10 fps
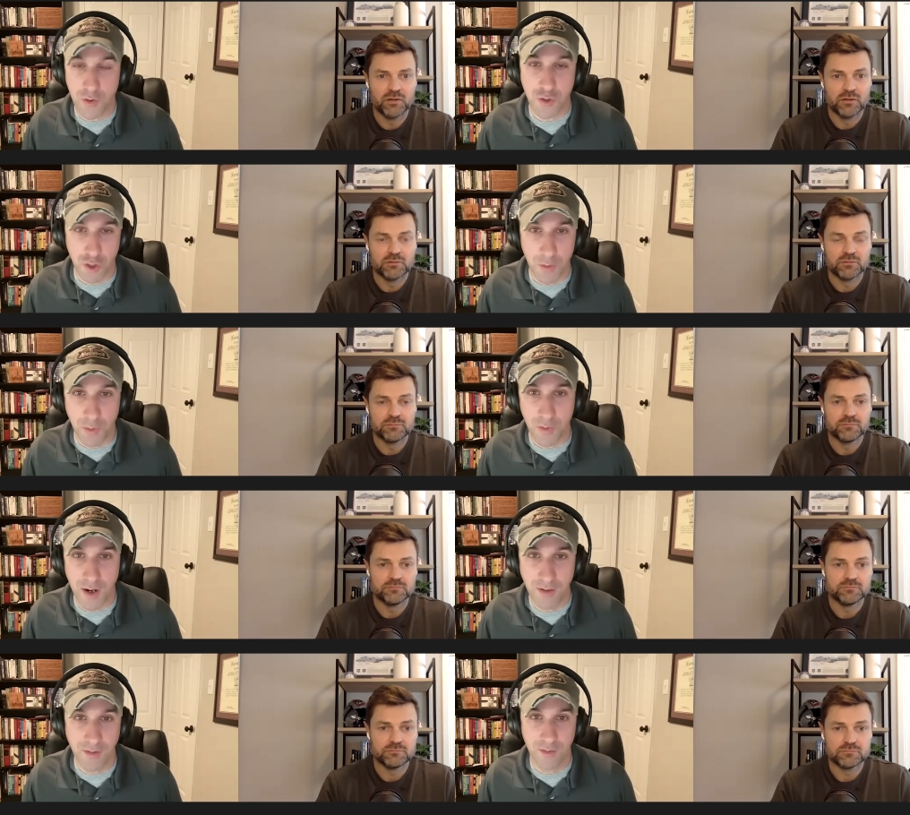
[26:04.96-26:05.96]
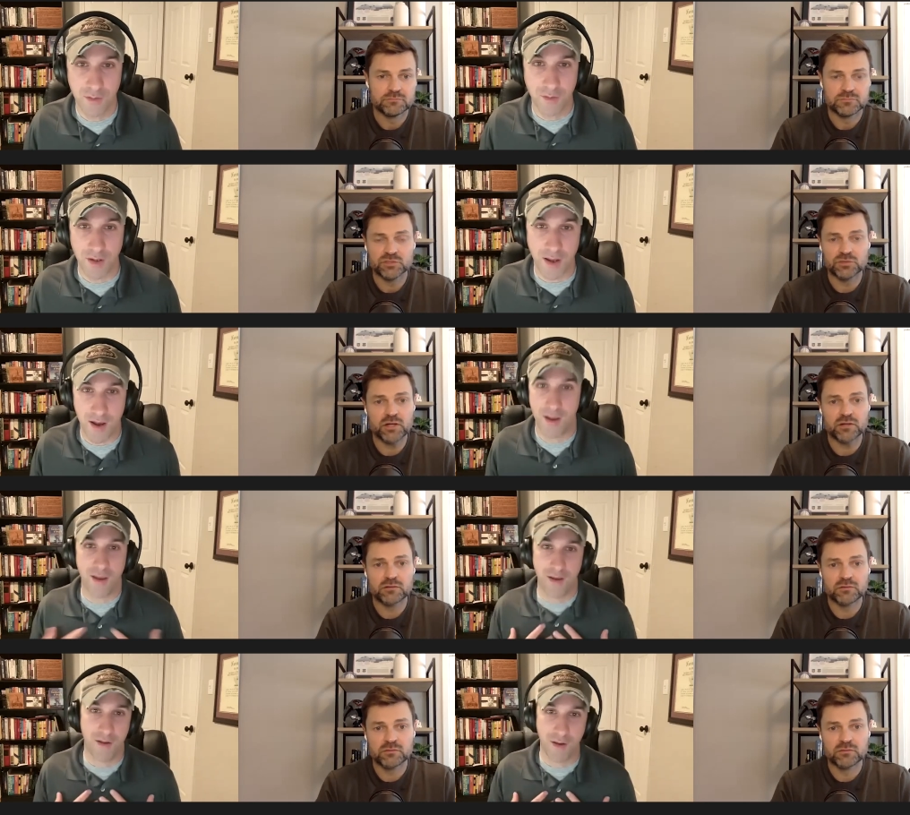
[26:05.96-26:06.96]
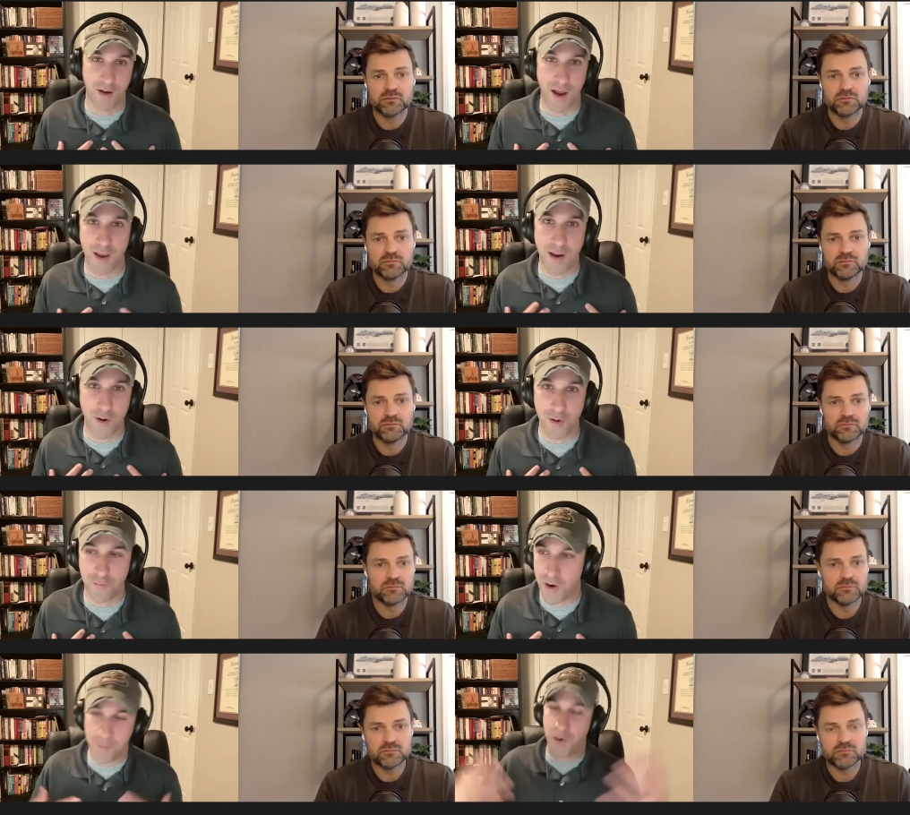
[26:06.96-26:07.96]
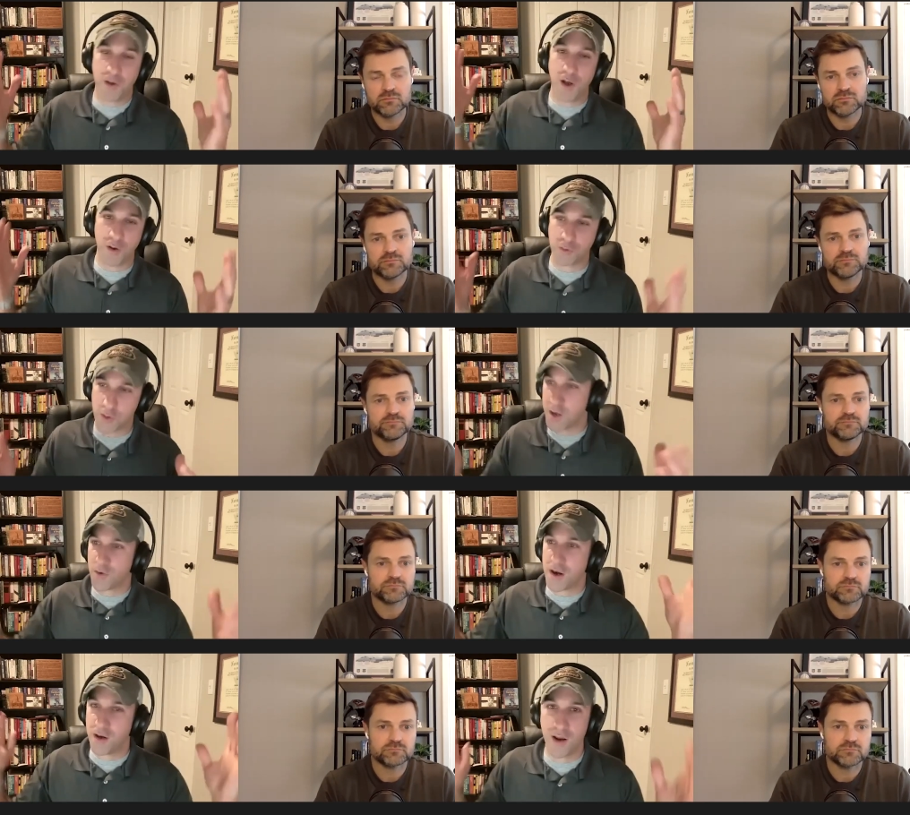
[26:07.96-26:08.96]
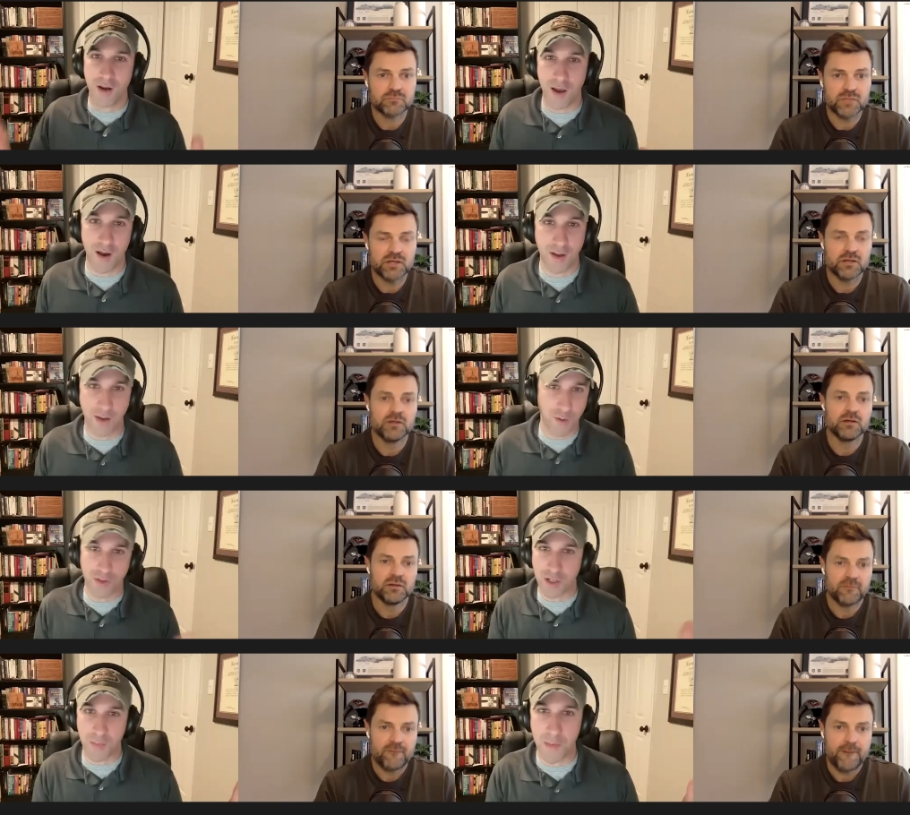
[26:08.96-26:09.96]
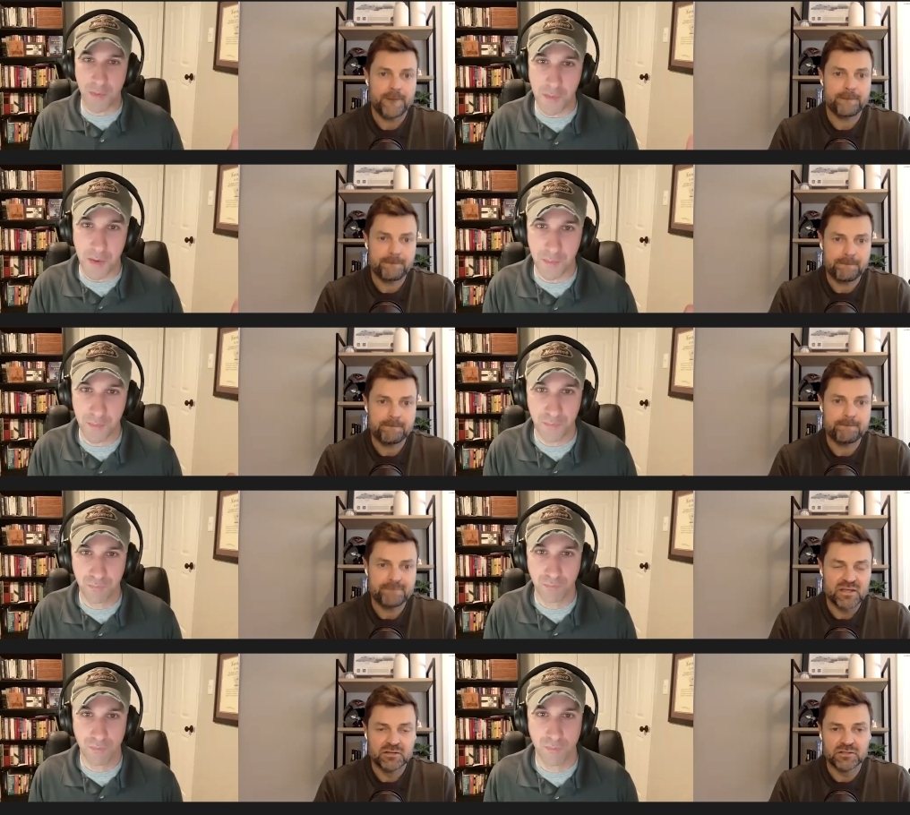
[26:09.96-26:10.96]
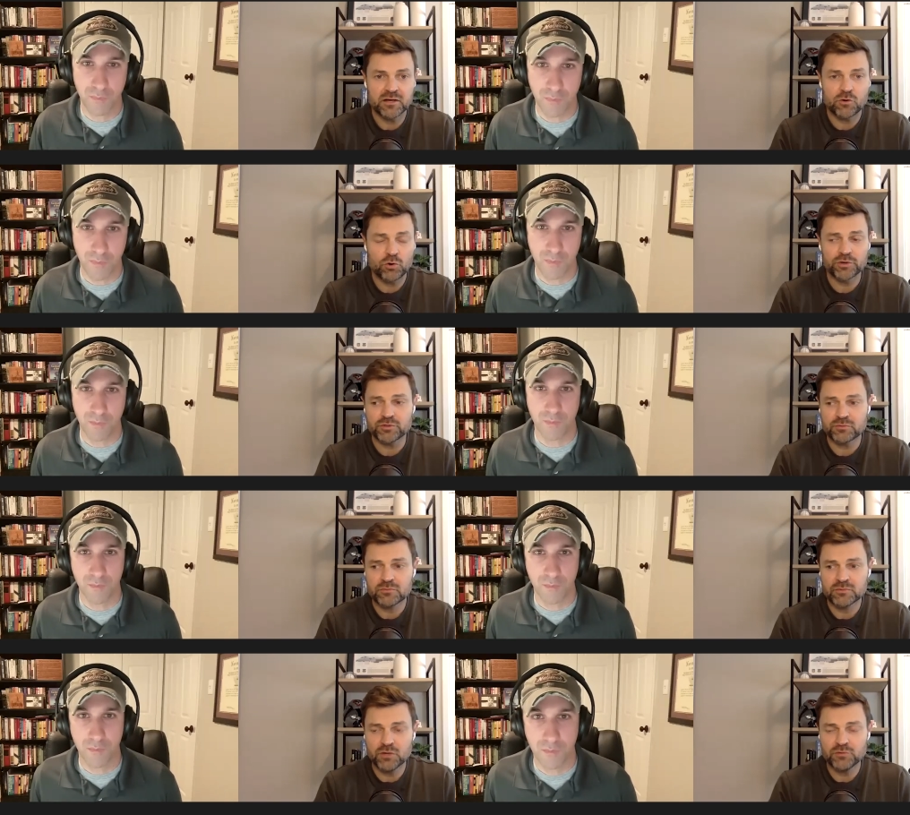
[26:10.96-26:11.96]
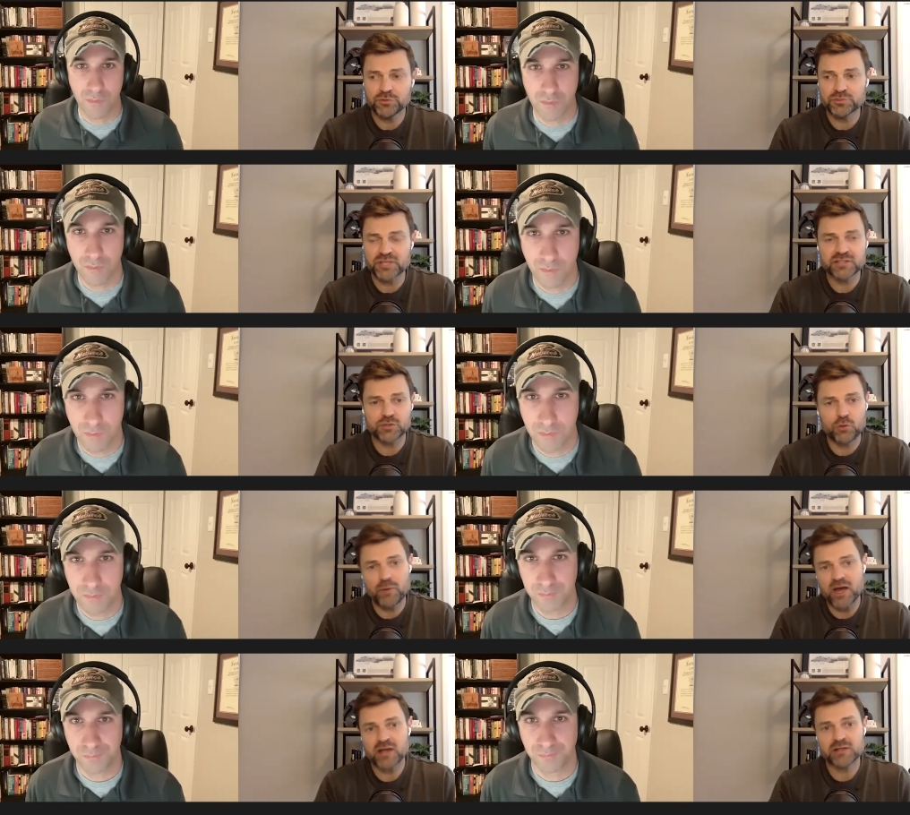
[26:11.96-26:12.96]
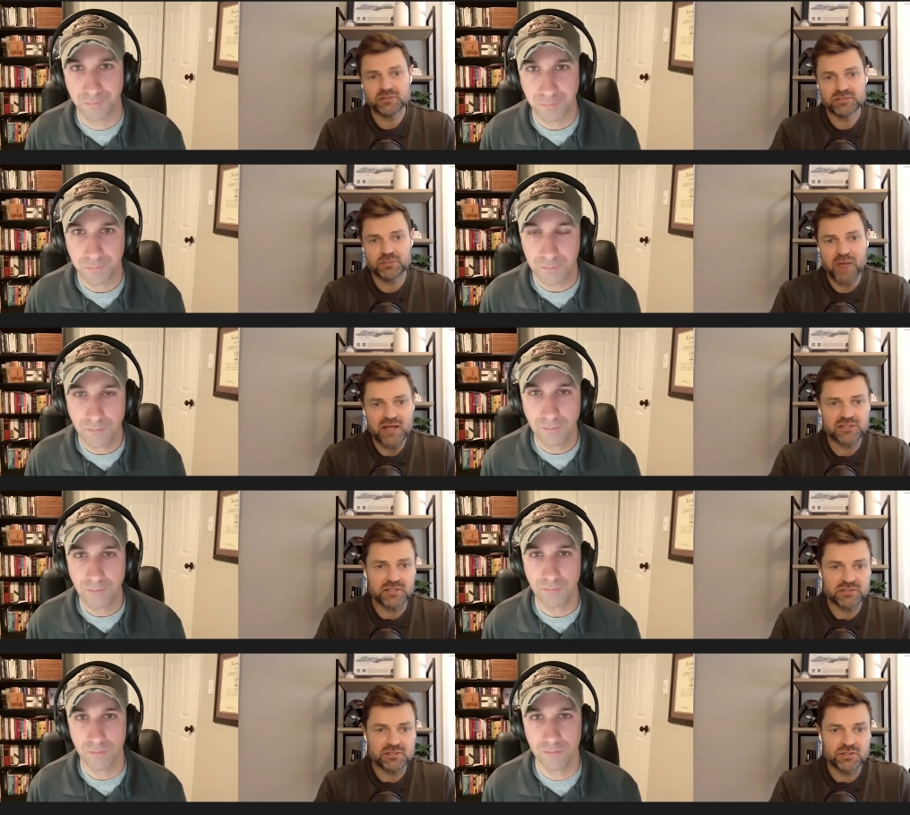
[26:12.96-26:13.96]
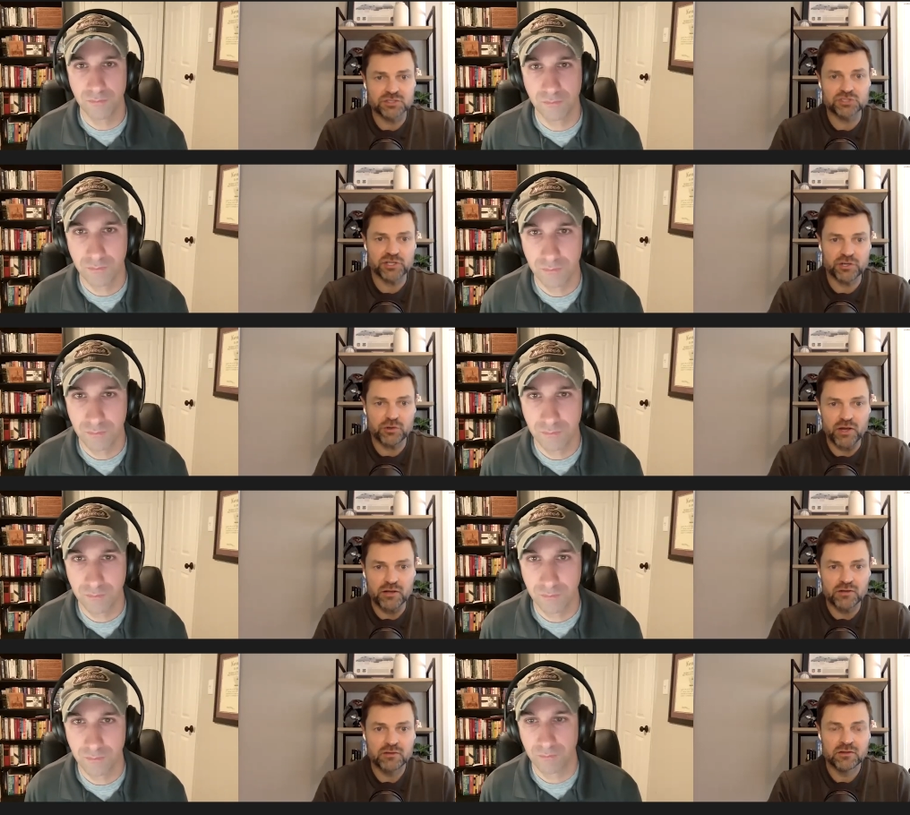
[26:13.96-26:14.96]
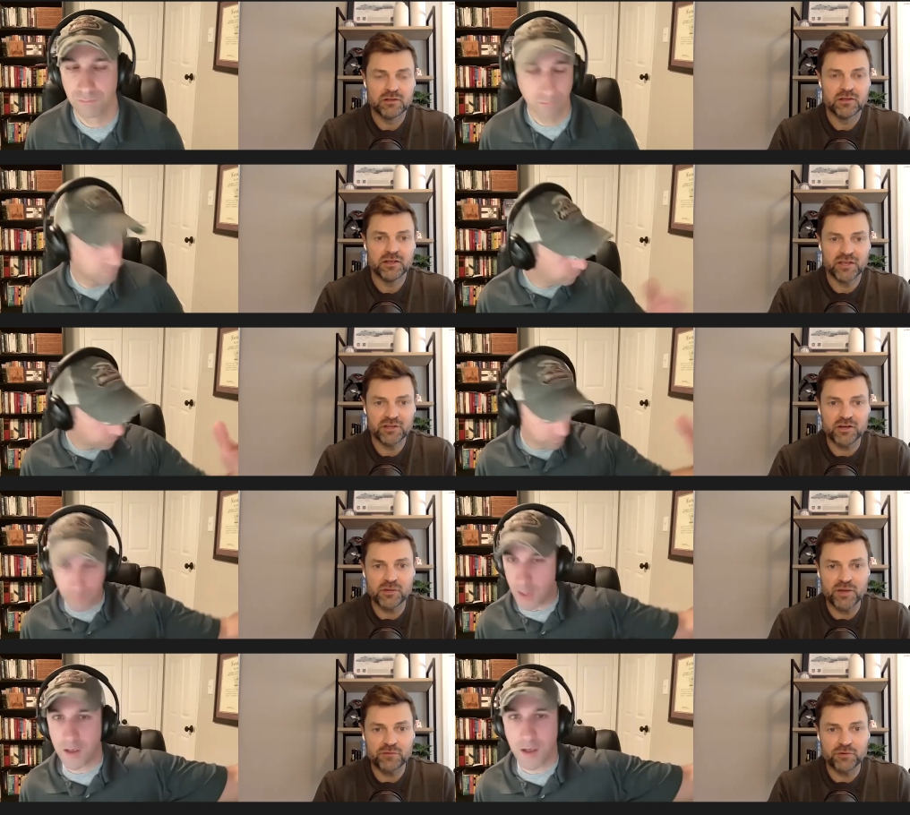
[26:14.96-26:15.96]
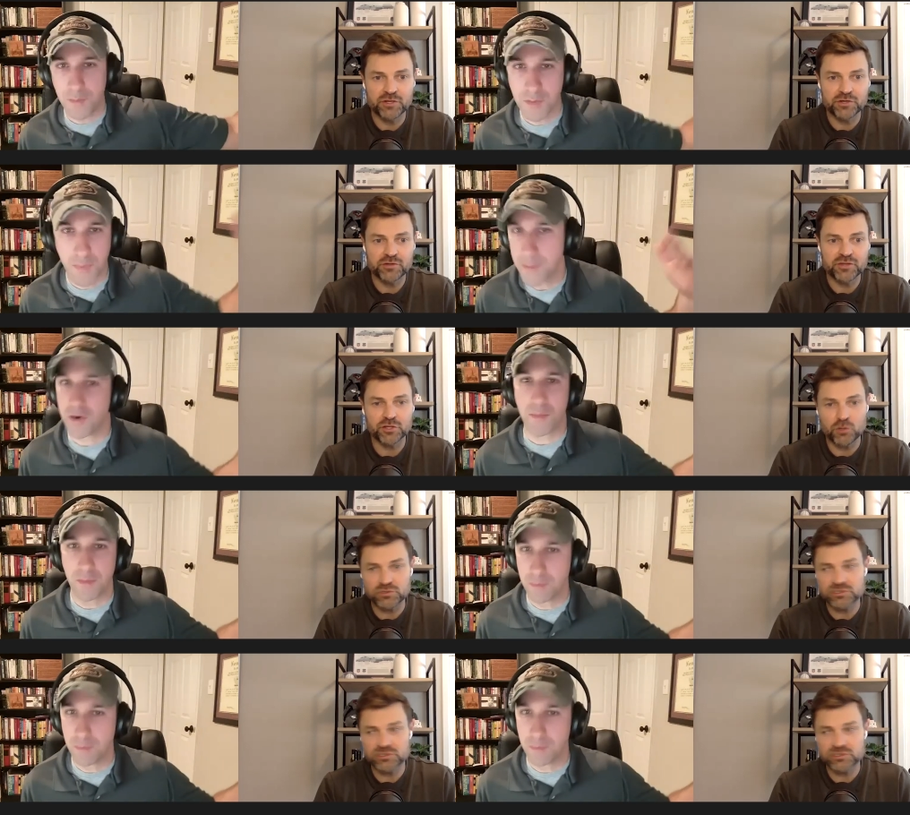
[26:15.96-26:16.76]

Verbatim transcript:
Speaker 1: insurable, right? Like you're right. I inherited five million dollars. Okay, great. Now I can use that to pay premium.
Speaker 2: Yeah, or you know, use that to go buy some assets that generate income, income every year that goes